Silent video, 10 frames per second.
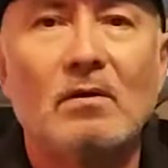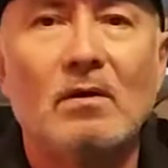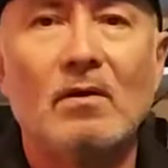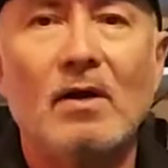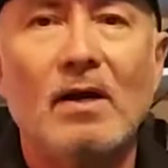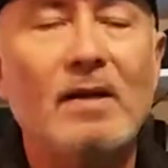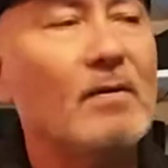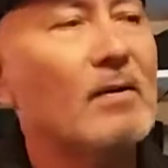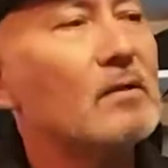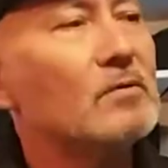Okay,
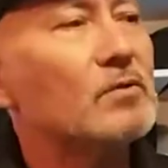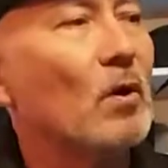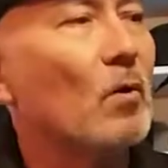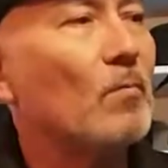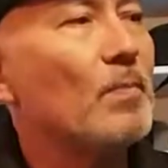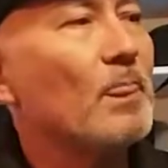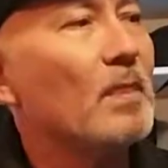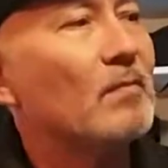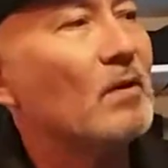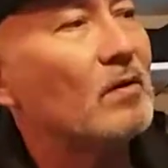so
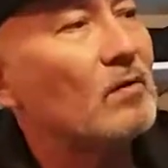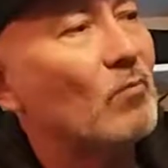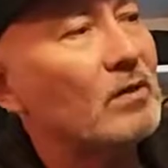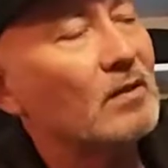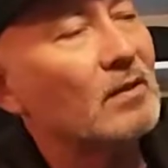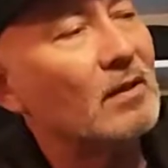what